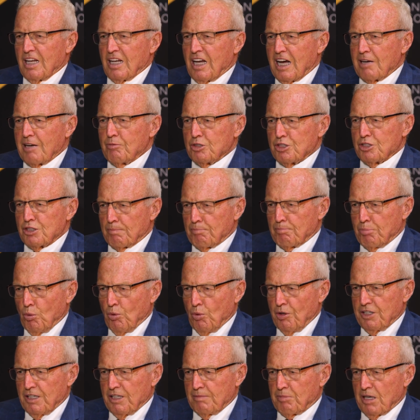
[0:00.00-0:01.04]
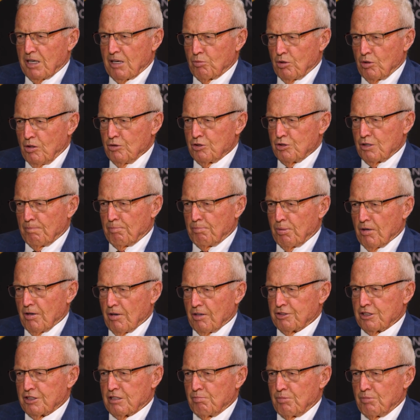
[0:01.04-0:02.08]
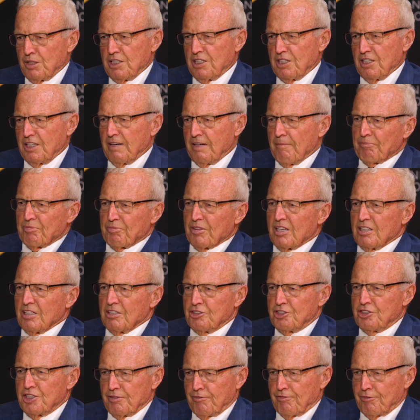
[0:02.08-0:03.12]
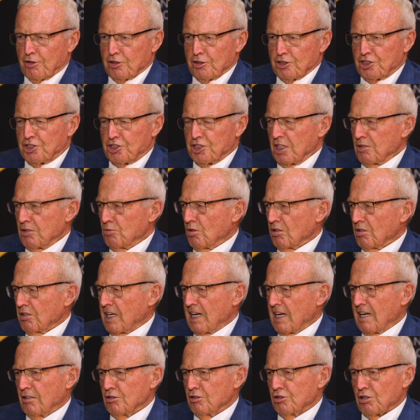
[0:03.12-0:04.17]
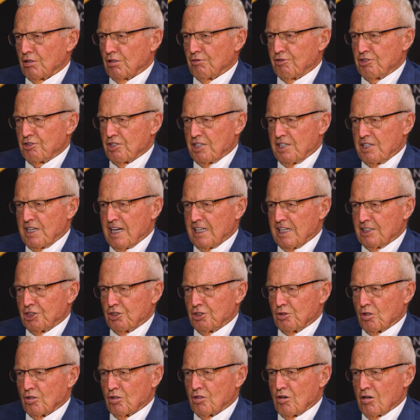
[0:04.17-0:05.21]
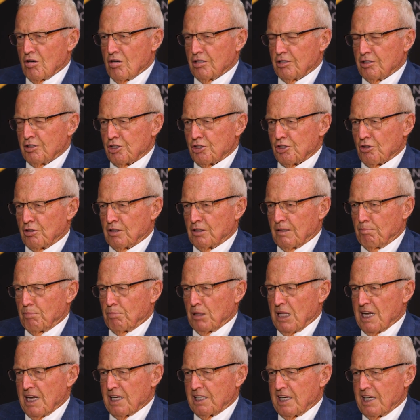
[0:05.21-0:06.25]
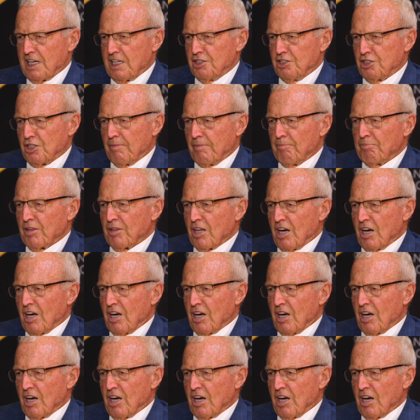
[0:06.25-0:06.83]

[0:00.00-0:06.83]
was appointed by Rosa Parks to be the first general counsel for the National Caucus on the Black Aged.